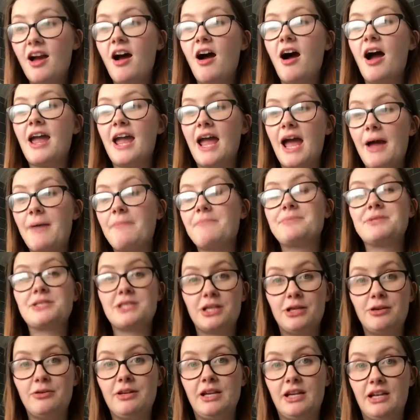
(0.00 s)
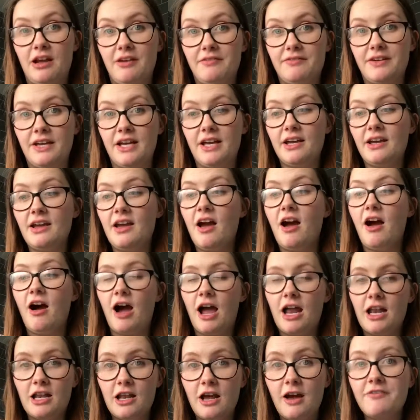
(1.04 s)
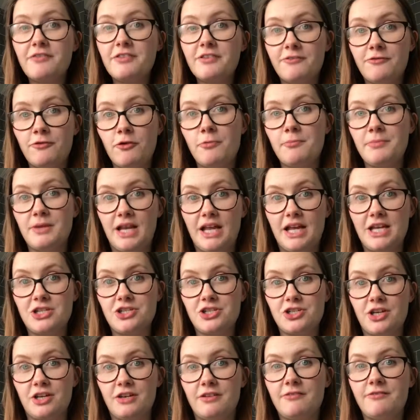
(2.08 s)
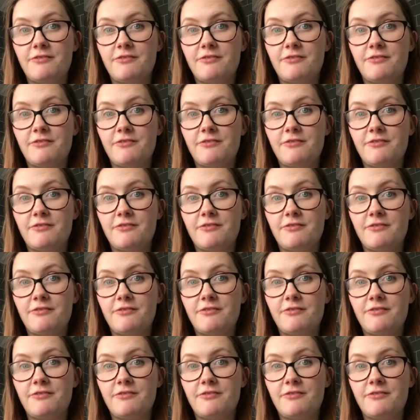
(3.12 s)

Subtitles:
I absolutely love it. I love the formulation.